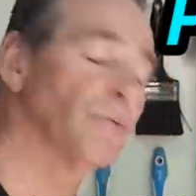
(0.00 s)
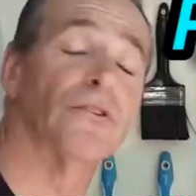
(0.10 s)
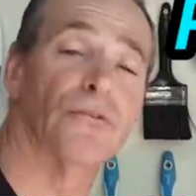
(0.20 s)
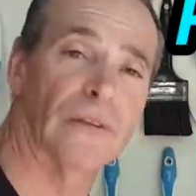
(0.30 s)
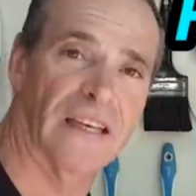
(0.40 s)
which
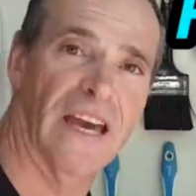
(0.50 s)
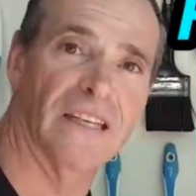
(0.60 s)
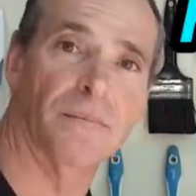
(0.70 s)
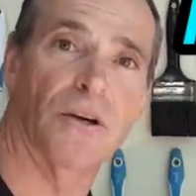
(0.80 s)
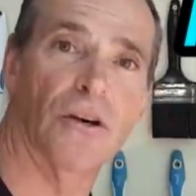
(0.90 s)
is really
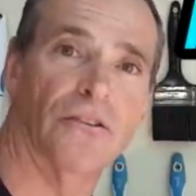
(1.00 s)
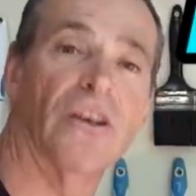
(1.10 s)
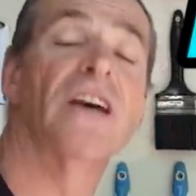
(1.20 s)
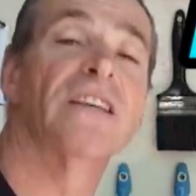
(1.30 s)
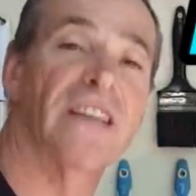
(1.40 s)
handy because
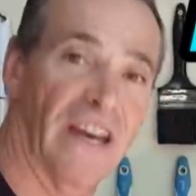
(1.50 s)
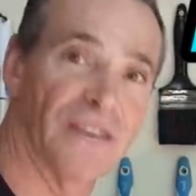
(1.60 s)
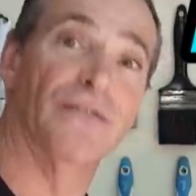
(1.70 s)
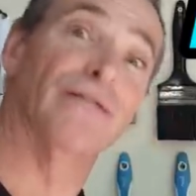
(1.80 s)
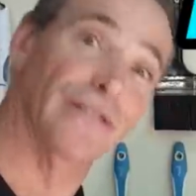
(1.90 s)
you
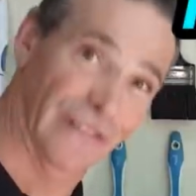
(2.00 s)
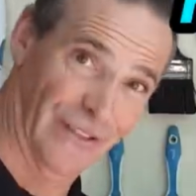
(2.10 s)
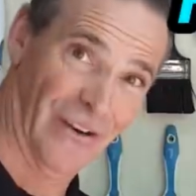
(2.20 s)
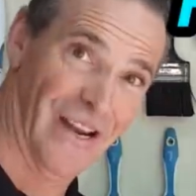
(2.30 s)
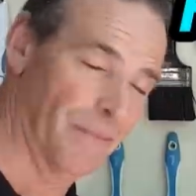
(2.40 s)
add your 50
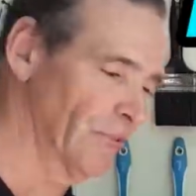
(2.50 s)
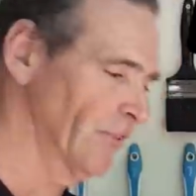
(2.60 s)
grams.